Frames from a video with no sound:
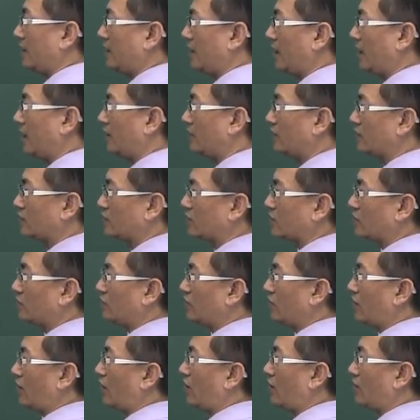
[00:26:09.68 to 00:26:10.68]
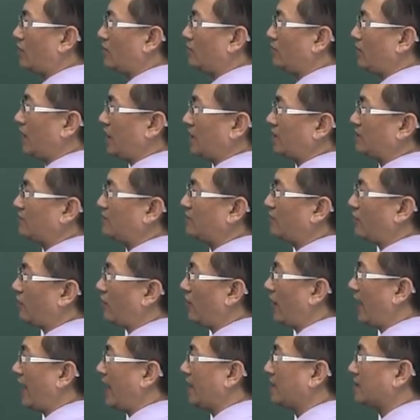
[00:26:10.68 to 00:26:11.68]
and also log base
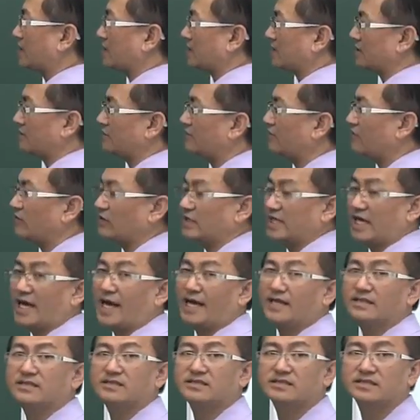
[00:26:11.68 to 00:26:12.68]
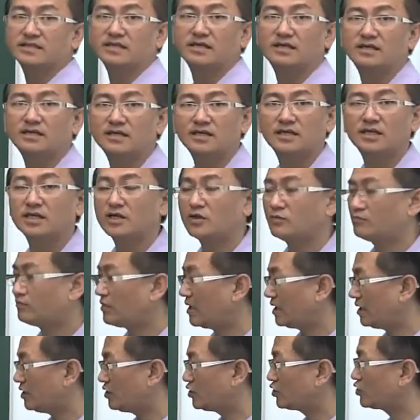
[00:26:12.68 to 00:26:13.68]
4x for their answer.
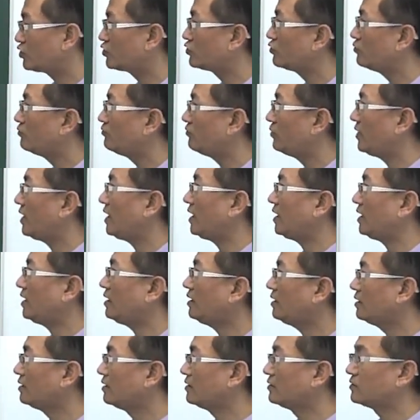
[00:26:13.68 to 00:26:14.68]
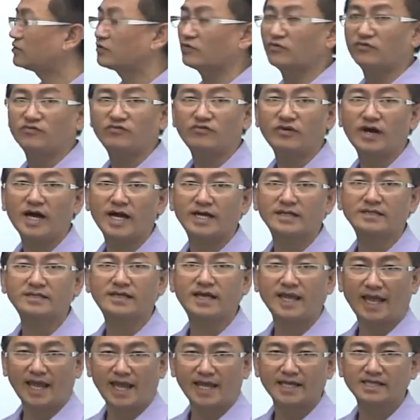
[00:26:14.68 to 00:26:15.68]
But it should be to find the
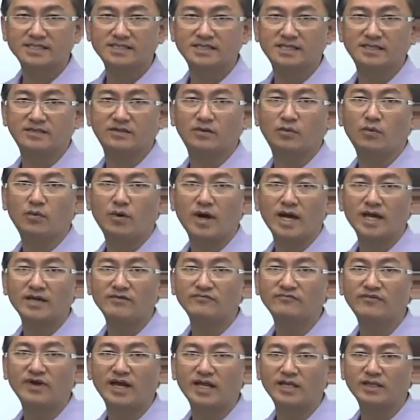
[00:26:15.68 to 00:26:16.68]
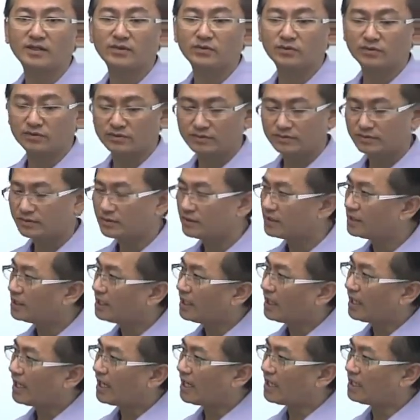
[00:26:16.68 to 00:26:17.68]
x and the y value.
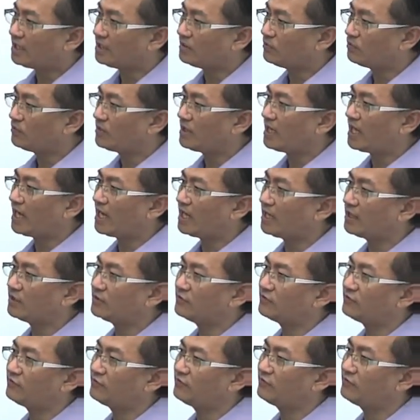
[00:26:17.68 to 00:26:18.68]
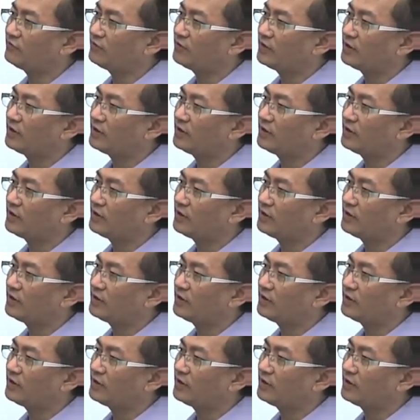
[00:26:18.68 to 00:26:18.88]
And we have